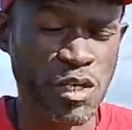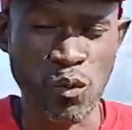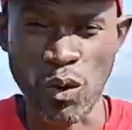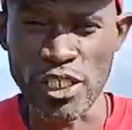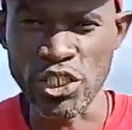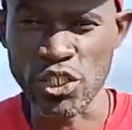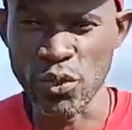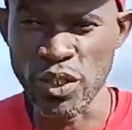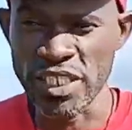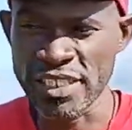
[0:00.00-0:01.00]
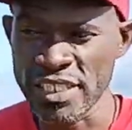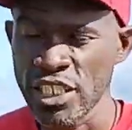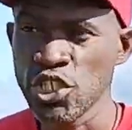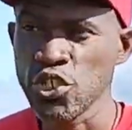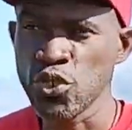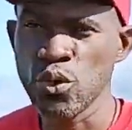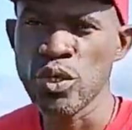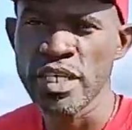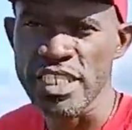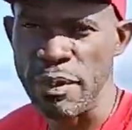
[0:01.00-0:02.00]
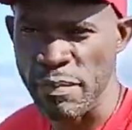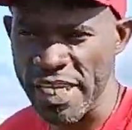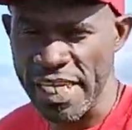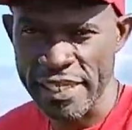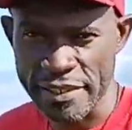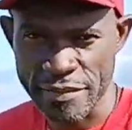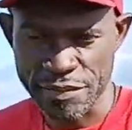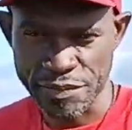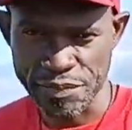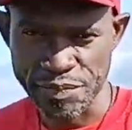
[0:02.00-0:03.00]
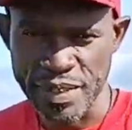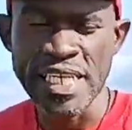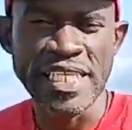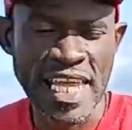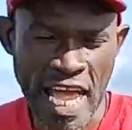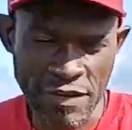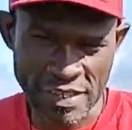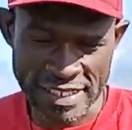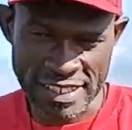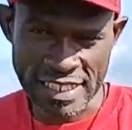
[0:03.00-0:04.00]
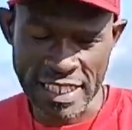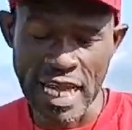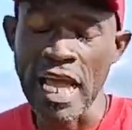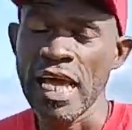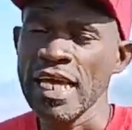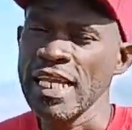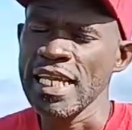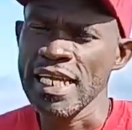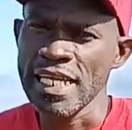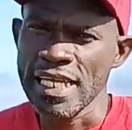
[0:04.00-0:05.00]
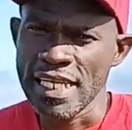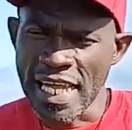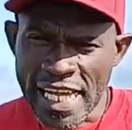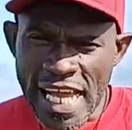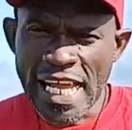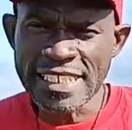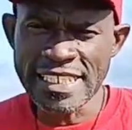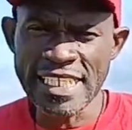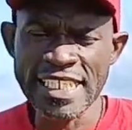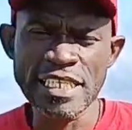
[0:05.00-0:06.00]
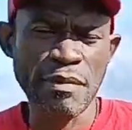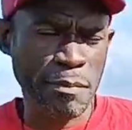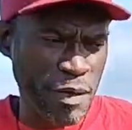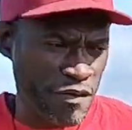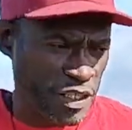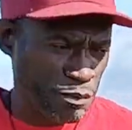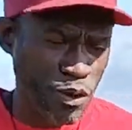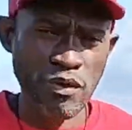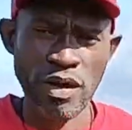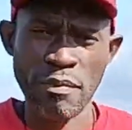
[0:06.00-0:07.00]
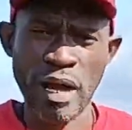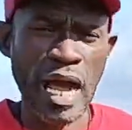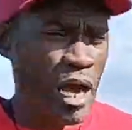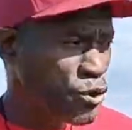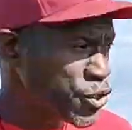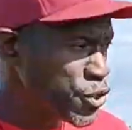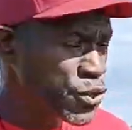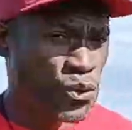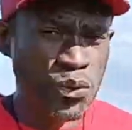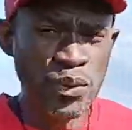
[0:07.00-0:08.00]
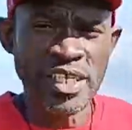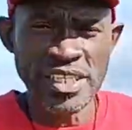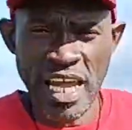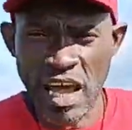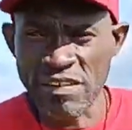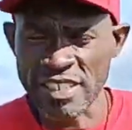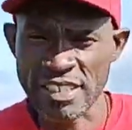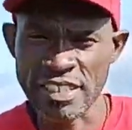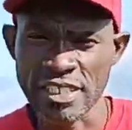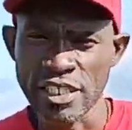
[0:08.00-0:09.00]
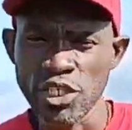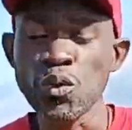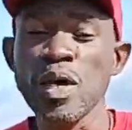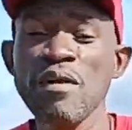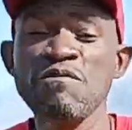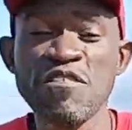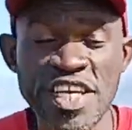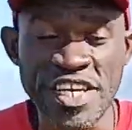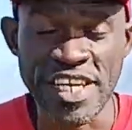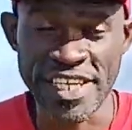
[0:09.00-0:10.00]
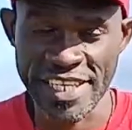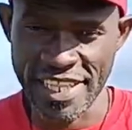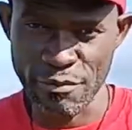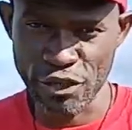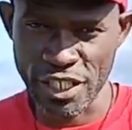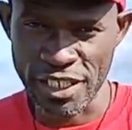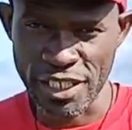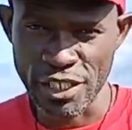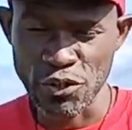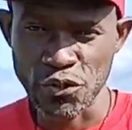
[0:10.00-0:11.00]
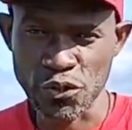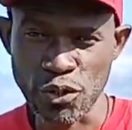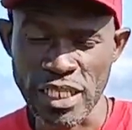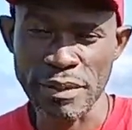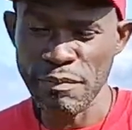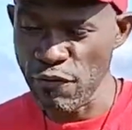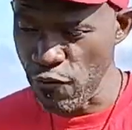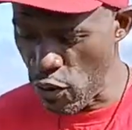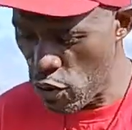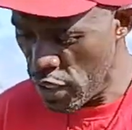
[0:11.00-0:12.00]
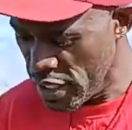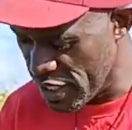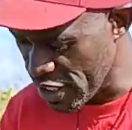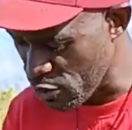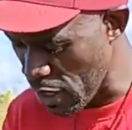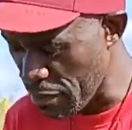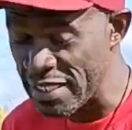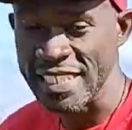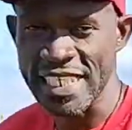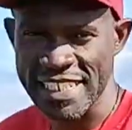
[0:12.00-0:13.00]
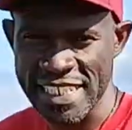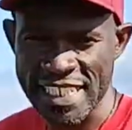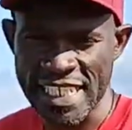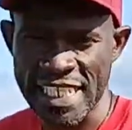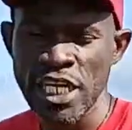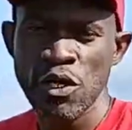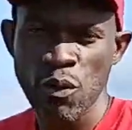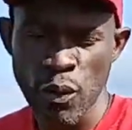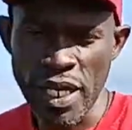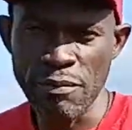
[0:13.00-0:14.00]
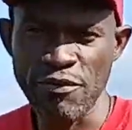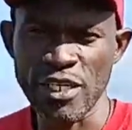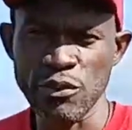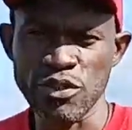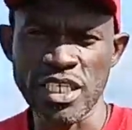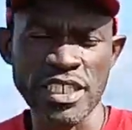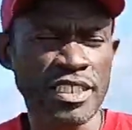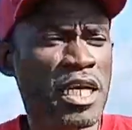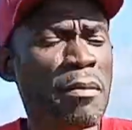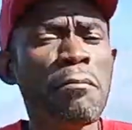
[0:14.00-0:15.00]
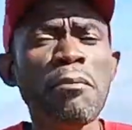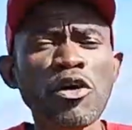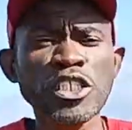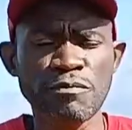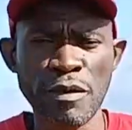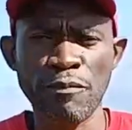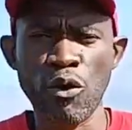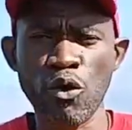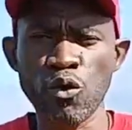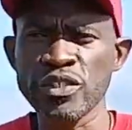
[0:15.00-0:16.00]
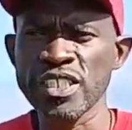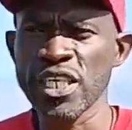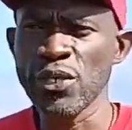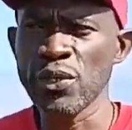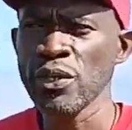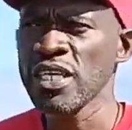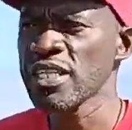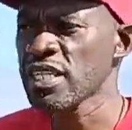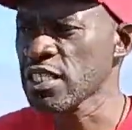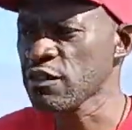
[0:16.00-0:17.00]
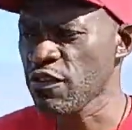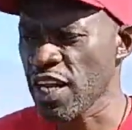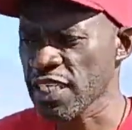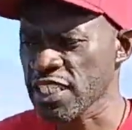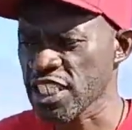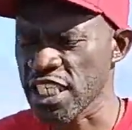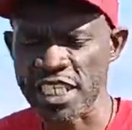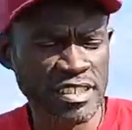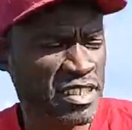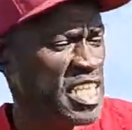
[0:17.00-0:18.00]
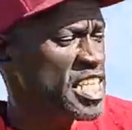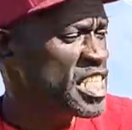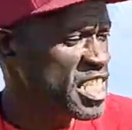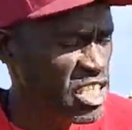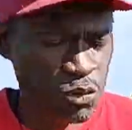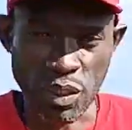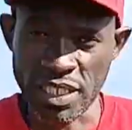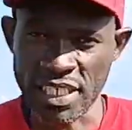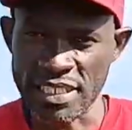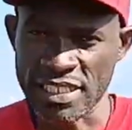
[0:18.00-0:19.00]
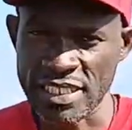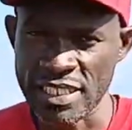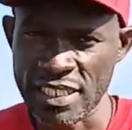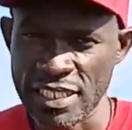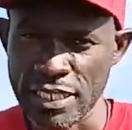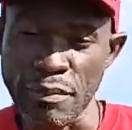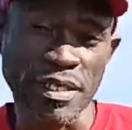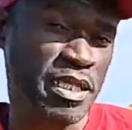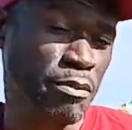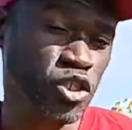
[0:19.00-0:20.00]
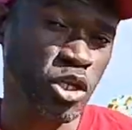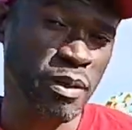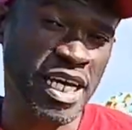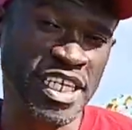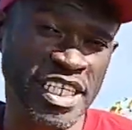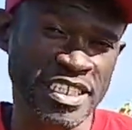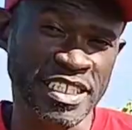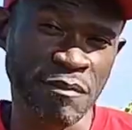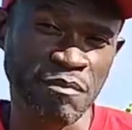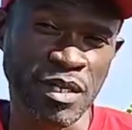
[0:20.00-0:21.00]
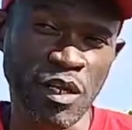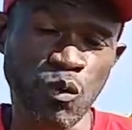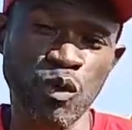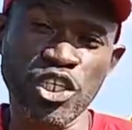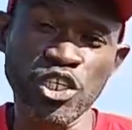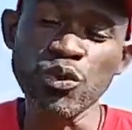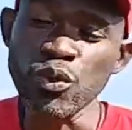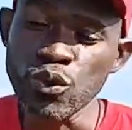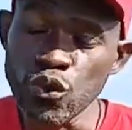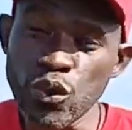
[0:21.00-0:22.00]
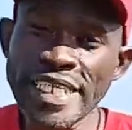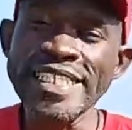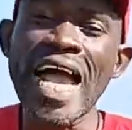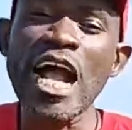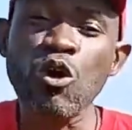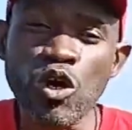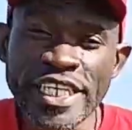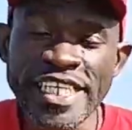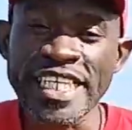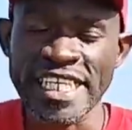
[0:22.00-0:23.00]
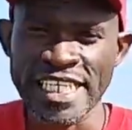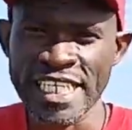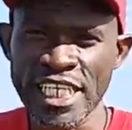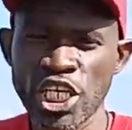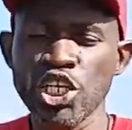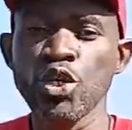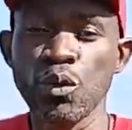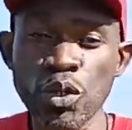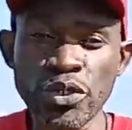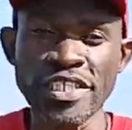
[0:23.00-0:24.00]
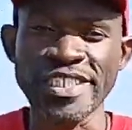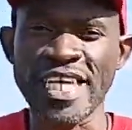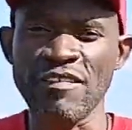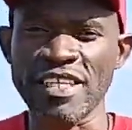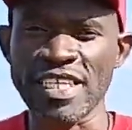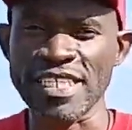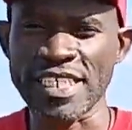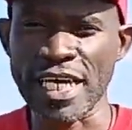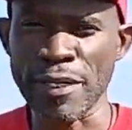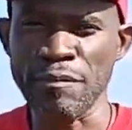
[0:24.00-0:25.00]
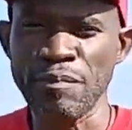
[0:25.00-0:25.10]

what you do is you do the picking, the harvesting. Like I said in my previous program, how do you do the harvesting? You come very early in the morning so that before the soybean starts shattering. What I'm trying to say is most people who say no, this variety shatters, this one doesn't. But the bottom line is when you do it accordingly, you will discover that uh,